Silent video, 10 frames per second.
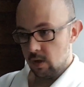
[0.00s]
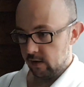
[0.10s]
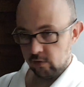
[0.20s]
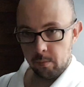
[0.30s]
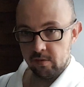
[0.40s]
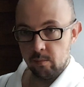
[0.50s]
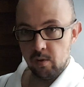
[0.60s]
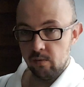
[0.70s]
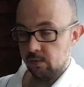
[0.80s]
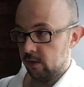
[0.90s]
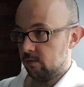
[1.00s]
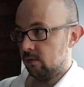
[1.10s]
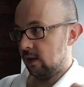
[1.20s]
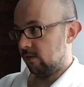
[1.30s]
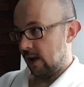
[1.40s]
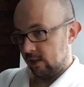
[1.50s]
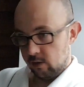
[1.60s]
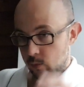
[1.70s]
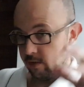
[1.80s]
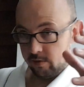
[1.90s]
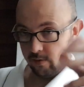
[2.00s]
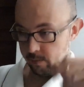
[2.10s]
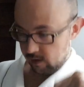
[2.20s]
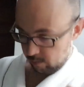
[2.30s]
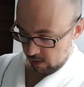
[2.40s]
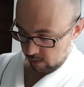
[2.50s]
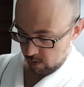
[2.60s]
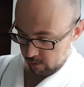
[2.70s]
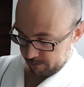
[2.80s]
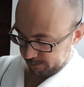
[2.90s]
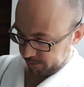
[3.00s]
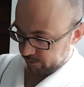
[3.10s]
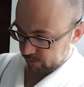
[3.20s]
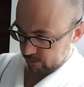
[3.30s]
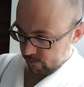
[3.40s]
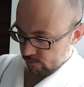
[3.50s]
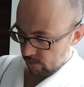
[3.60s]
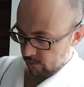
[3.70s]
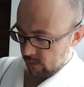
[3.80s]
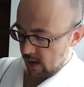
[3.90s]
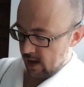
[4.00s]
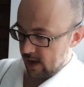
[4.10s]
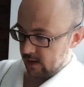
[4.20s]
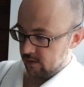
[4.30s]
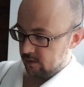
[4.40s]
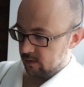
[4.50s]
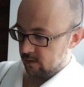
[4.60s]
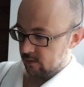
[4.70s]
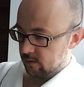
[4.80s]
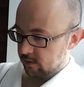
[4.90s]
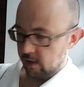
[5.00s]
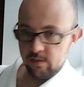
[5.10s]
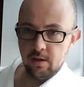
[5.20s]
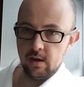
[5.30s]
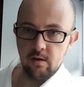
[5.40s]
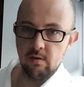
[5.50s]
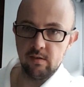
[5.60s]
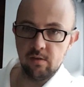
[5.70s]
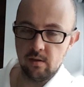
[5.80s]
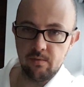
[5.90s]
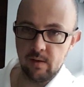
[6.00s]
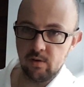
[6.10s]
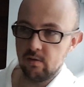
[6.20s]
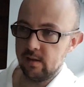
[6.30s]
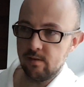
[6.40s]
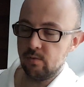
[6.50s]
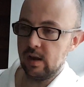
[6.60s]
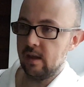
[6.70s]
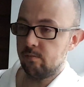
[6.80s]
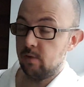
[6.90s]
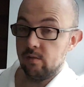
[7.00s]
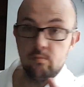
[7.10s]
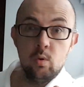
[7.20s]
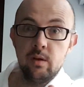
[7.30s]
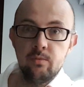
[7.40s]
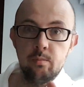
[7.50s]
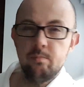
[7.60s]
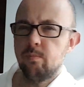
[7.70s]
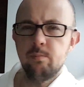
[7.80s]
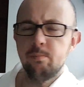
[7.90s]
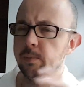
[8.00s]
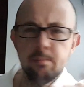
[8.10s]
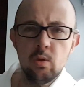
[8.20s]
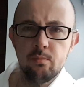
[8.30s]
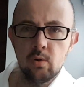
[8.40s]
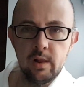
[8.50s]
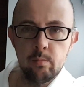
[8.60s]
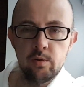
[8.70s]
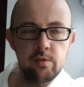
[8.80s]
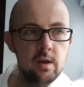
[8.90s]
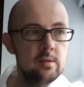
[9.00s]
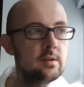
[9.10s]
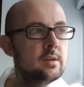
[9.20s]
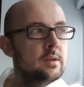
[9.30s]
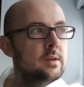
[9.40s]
it's obviously beautiful. In Seattle, the weather is unbelievable at the moment. And it's like 30 degrees, 35 degrees every day. It's wonderful. Beautiful, clear blue skies.